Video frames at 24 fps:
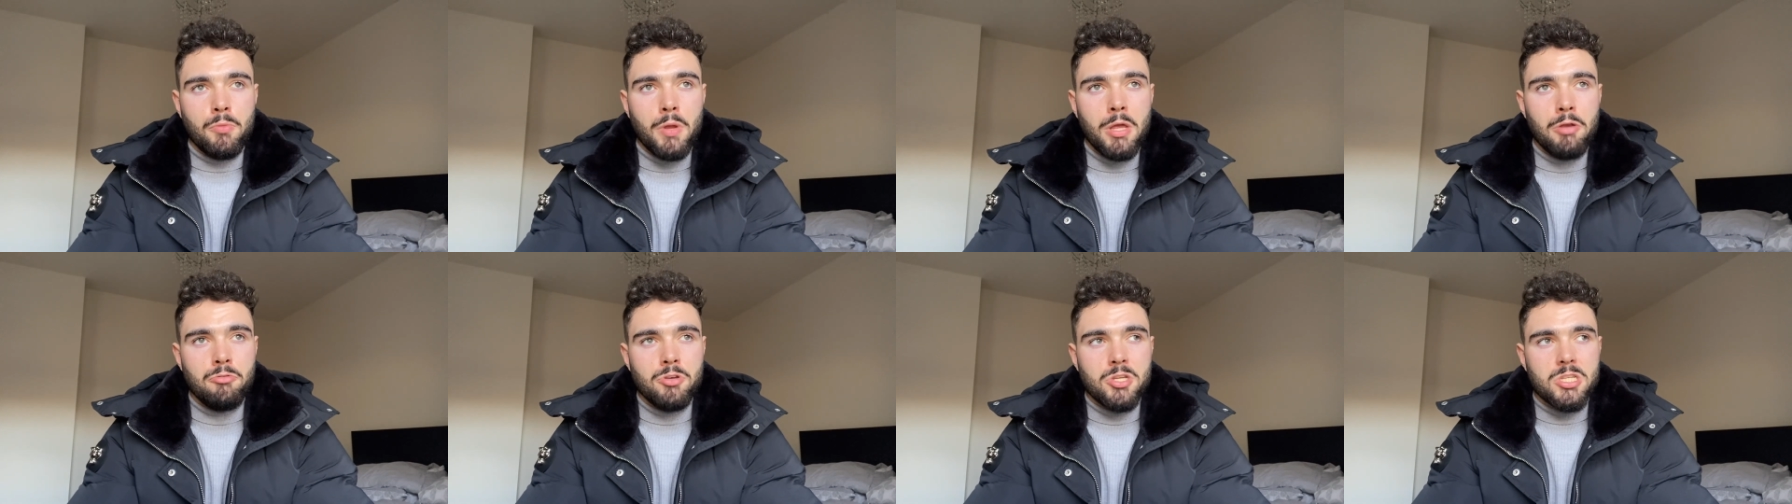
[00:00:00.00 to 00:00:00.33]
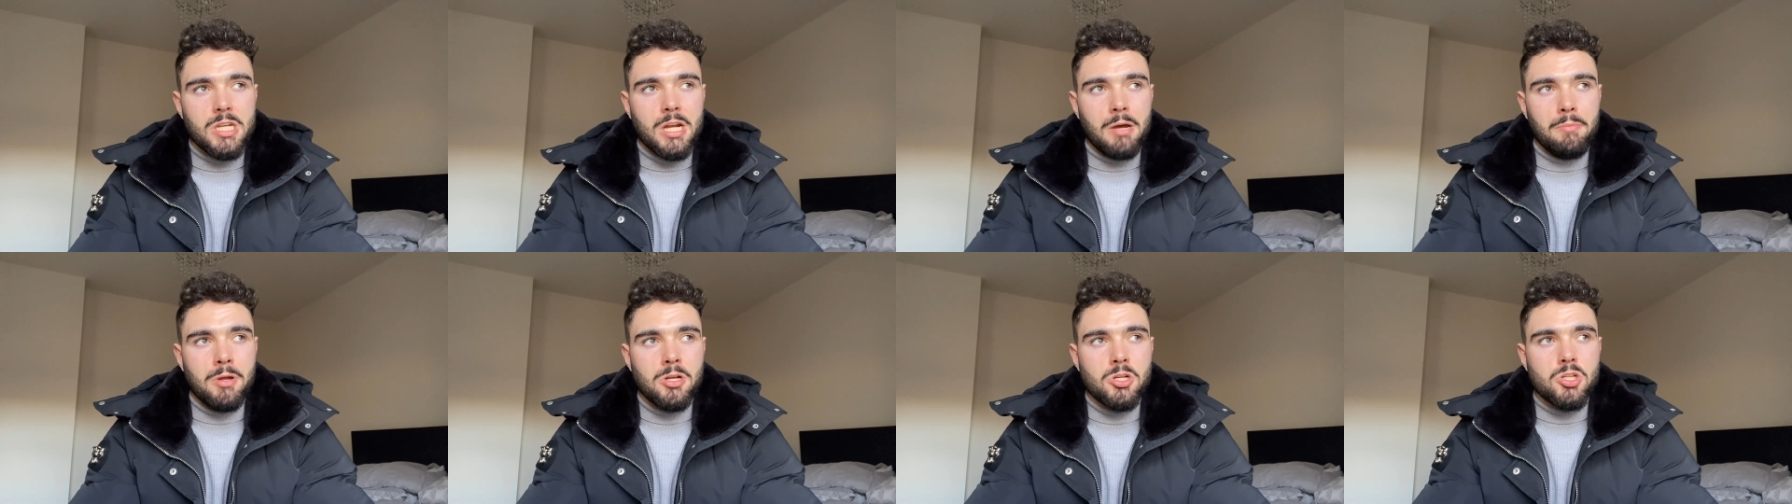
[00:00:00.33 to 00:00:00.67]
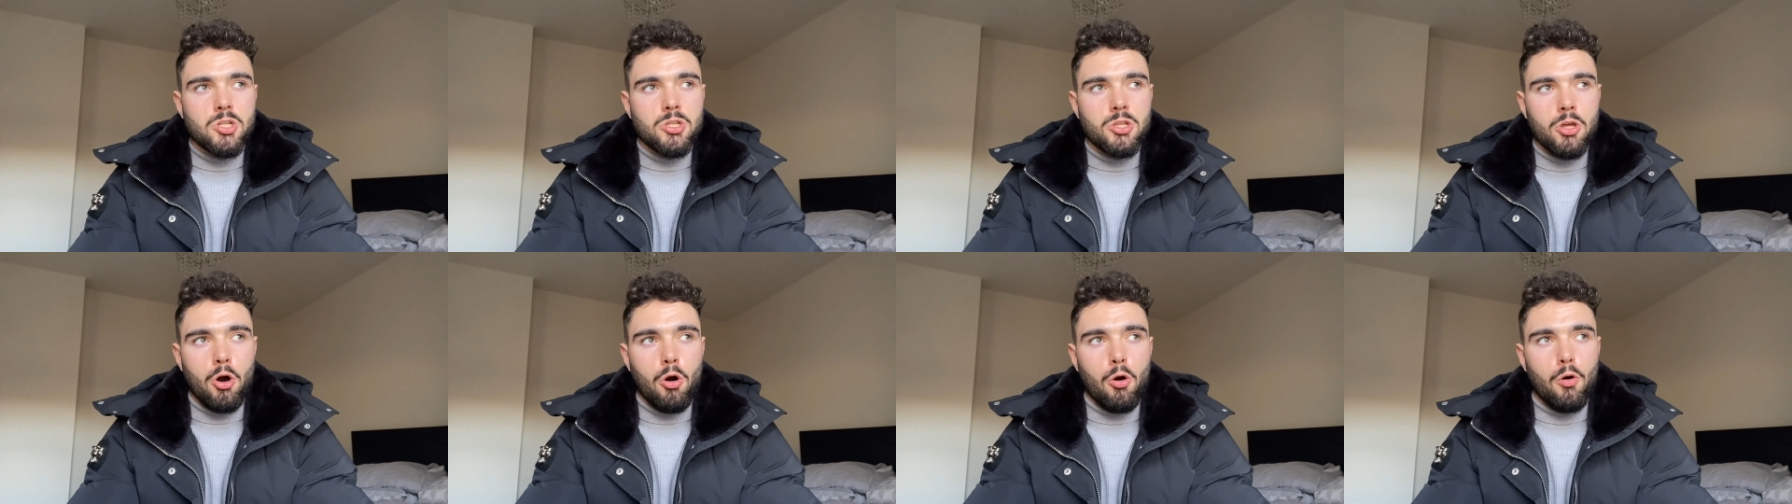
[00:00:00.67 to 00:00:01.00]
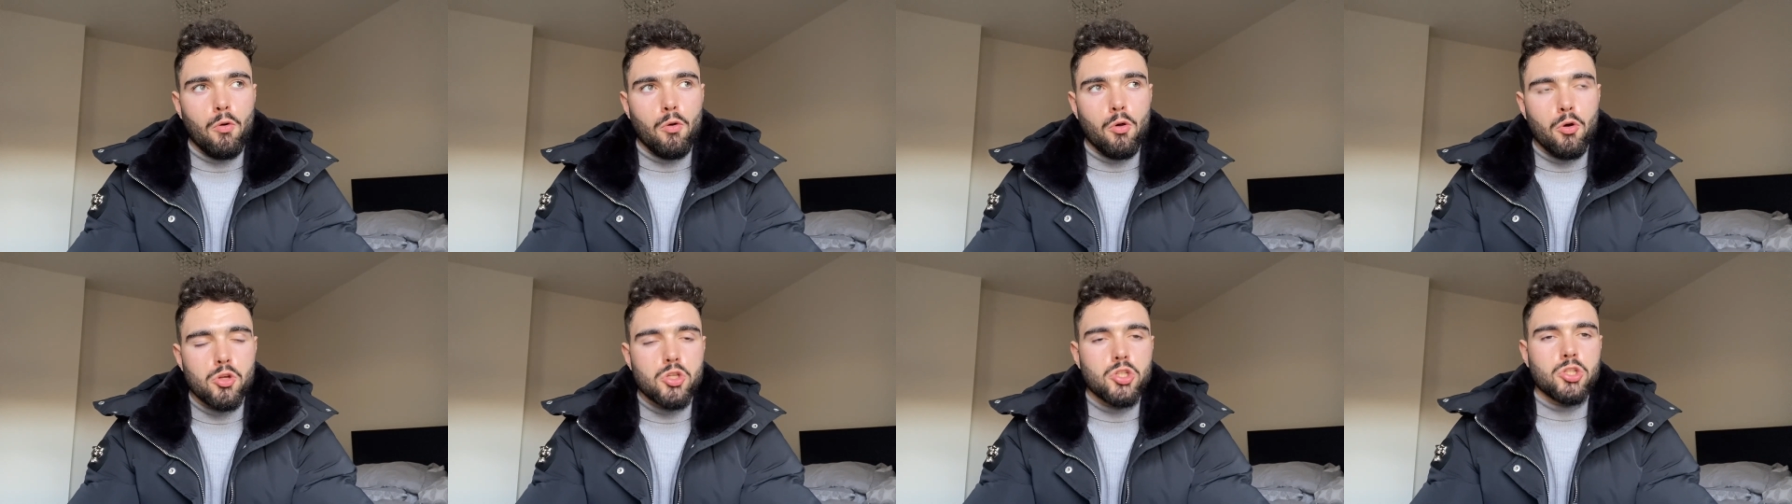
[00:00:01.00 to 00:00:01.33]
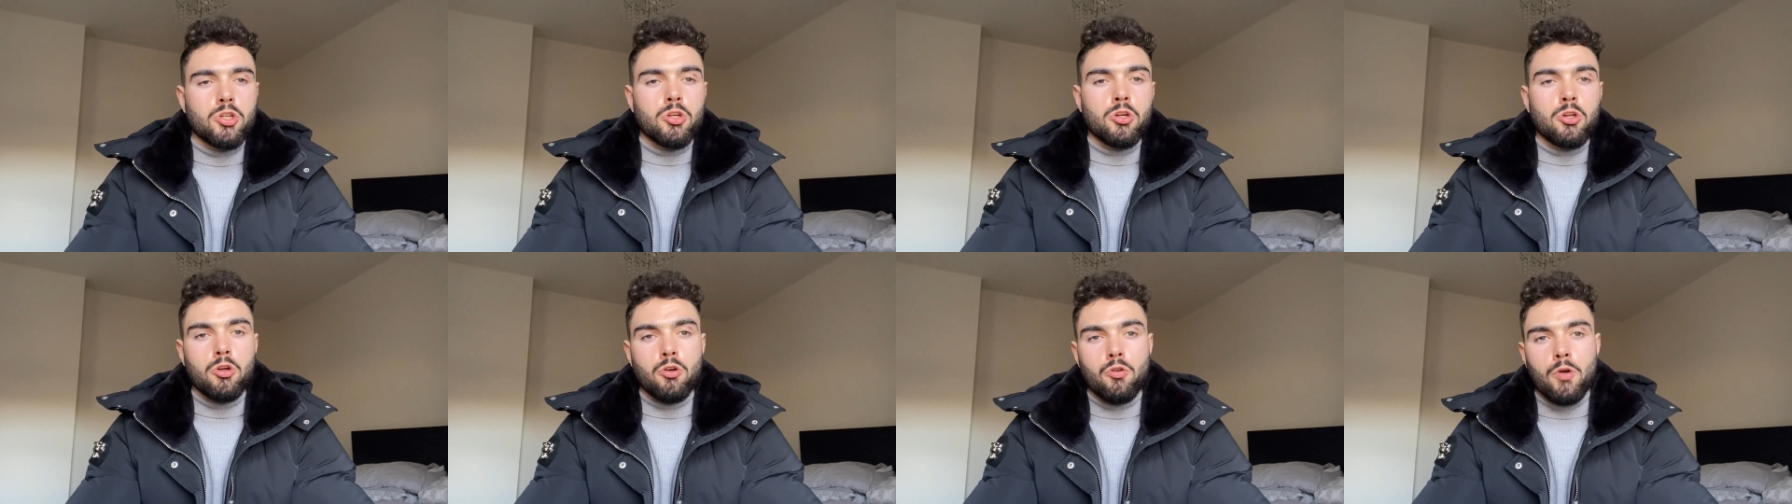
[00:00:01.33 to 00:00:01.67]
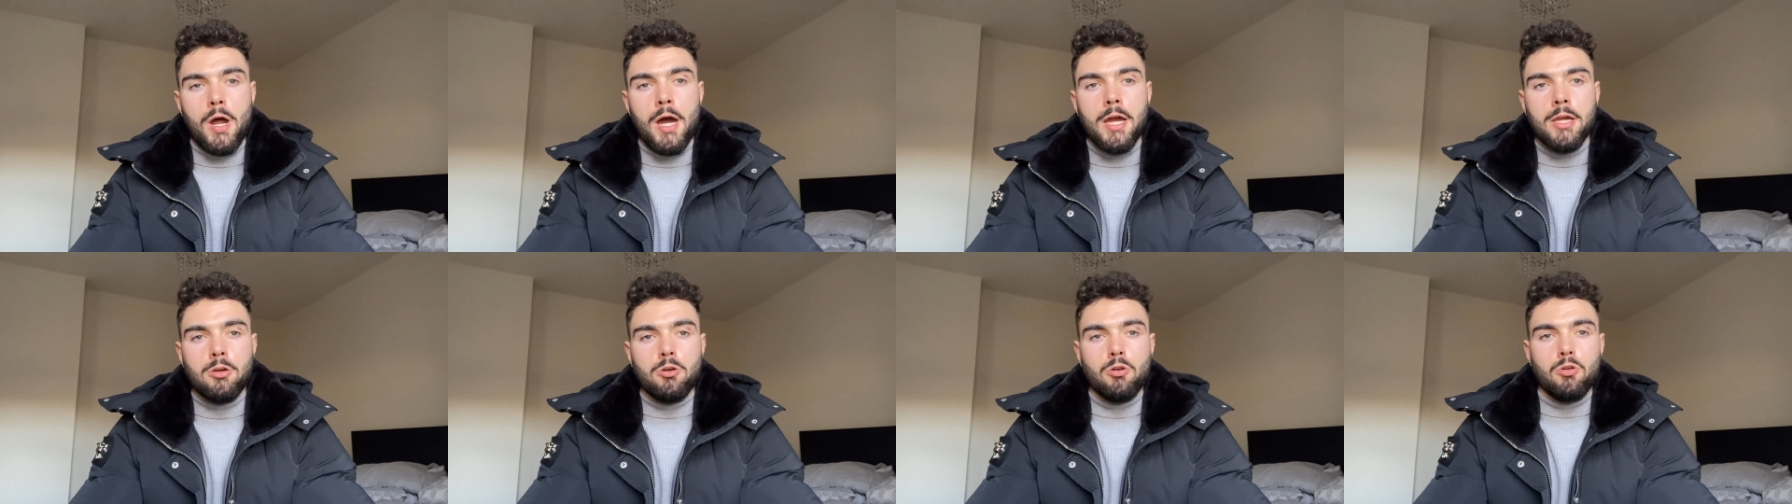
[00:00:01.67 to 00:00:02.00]
main reason I mentioned the whole hustling and
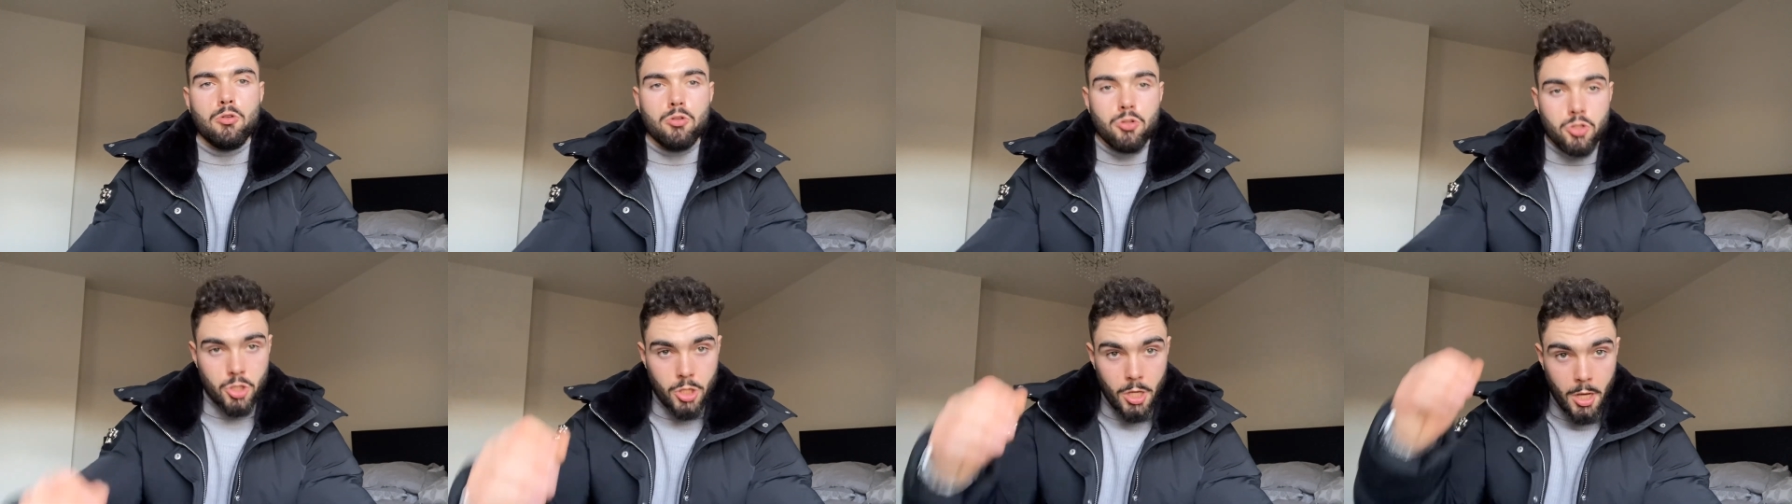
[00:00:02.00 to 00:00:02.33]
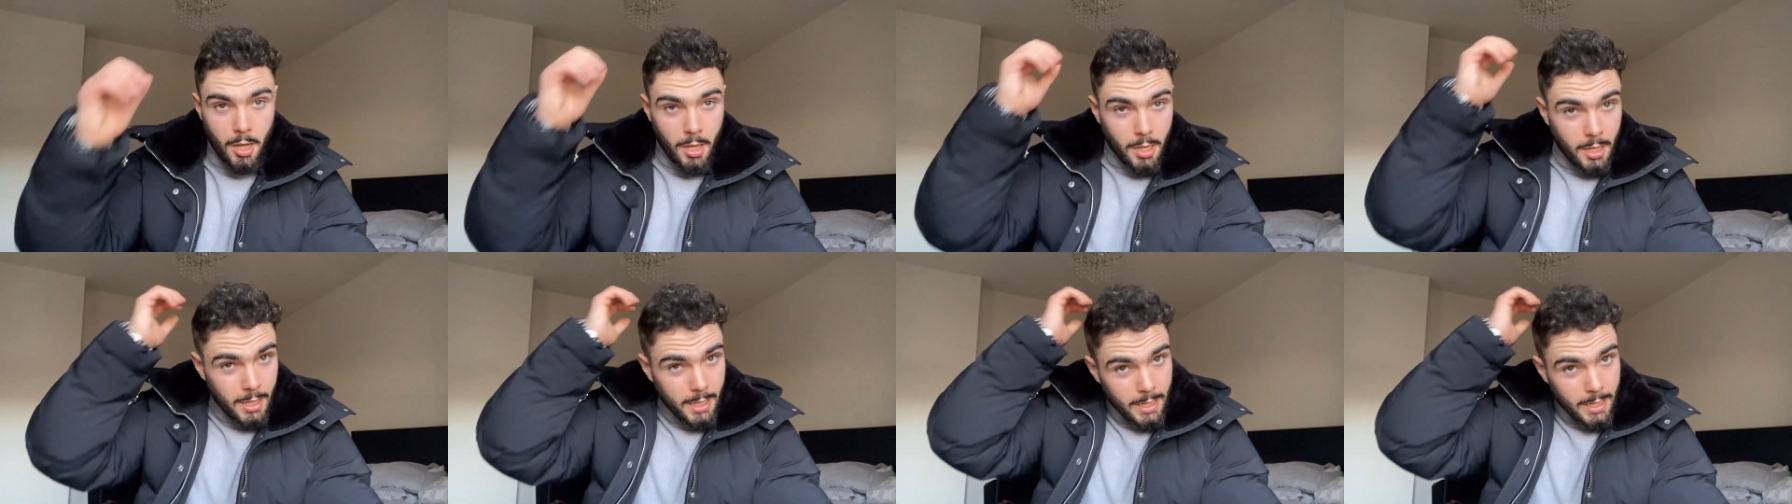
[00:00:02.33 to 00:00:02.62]
grind culture